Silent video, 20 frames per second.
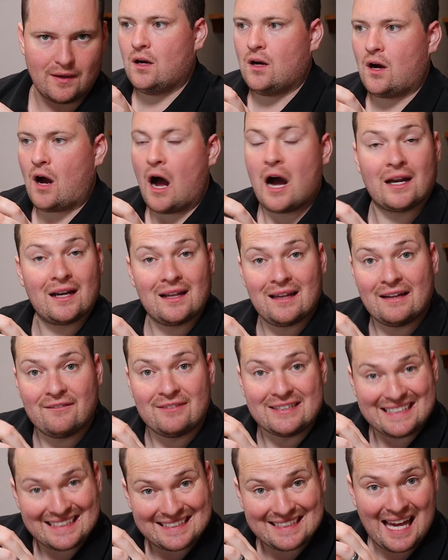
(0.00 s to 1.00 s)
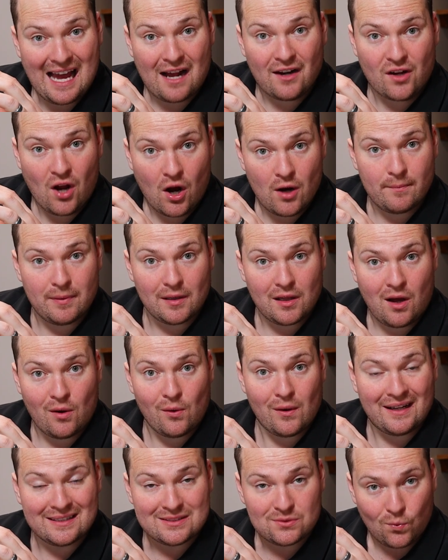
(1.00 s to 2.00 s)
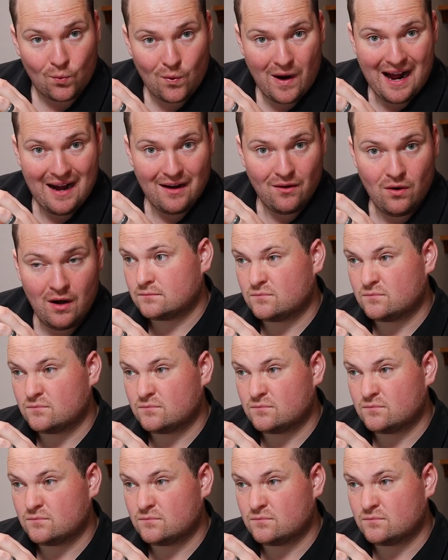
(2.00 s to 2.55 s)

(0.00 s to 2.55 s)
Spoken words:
I'm gonna leave a discount code below as well,